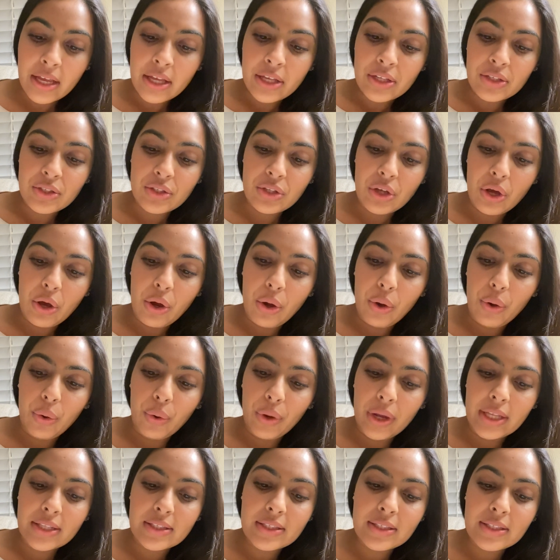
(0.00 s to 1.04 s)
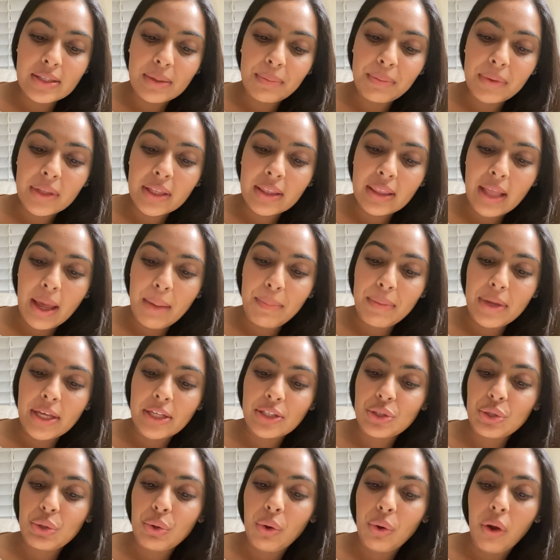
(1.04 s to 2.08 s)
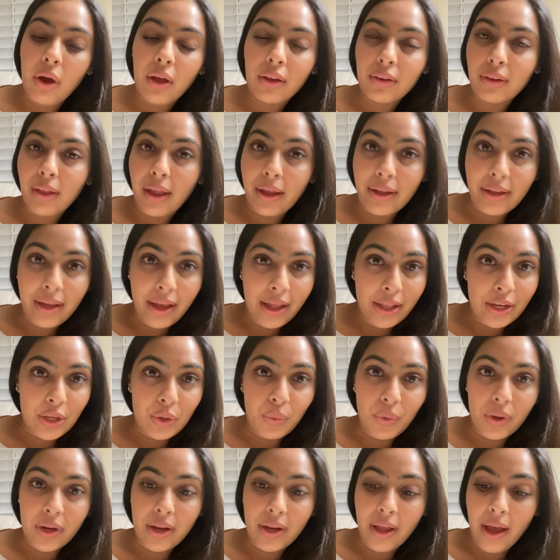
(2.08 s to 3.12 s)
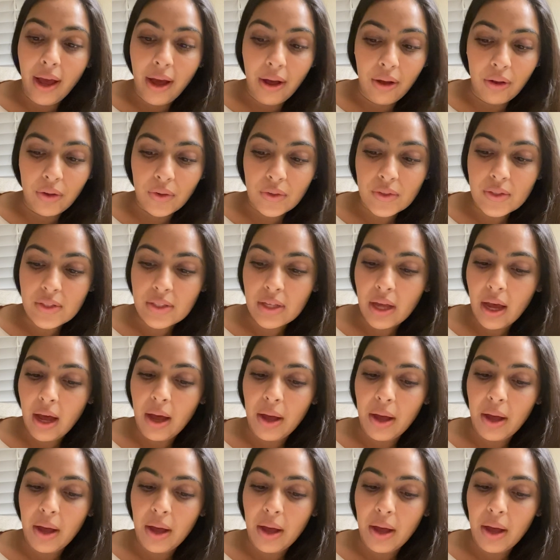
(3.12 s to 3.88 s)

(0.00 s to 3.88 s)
So it's something that makes you unlike anyone else,